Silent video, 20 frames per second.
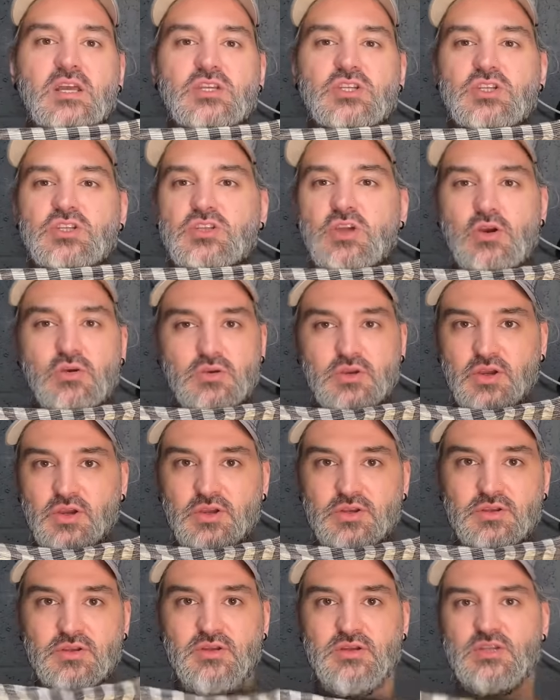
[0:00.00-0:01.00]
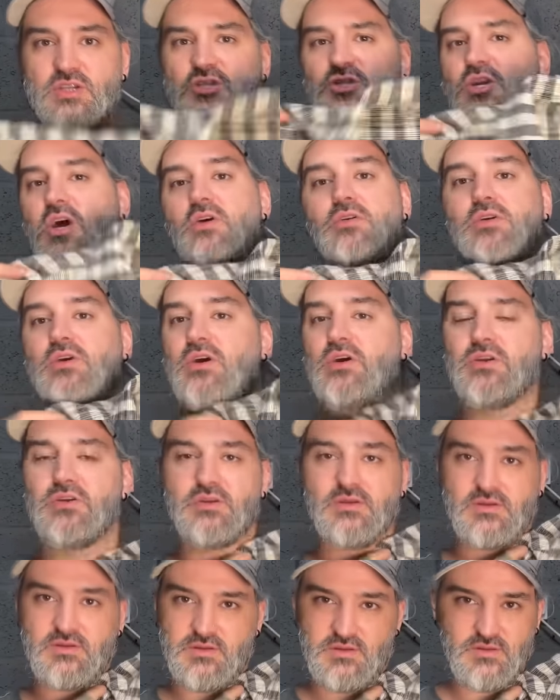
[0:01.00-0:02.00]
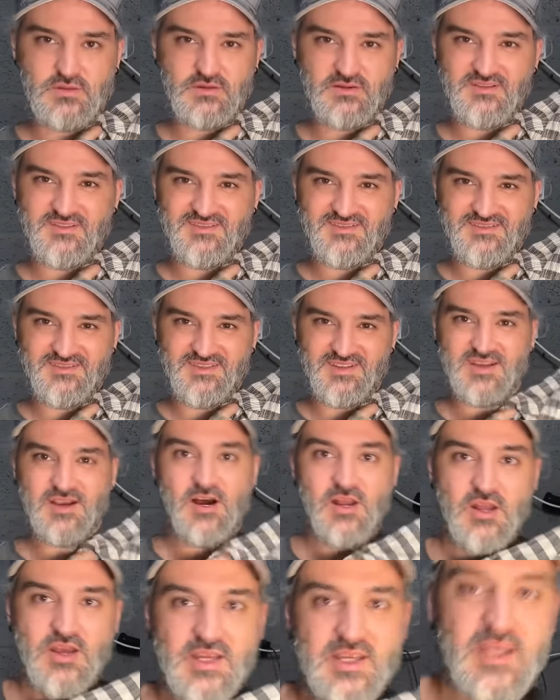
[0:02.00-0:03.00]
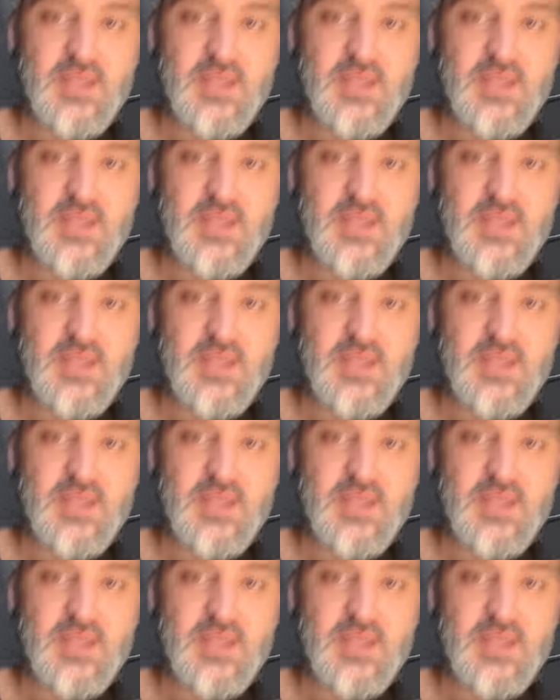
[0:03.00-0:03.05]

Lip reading: so good, so good. I like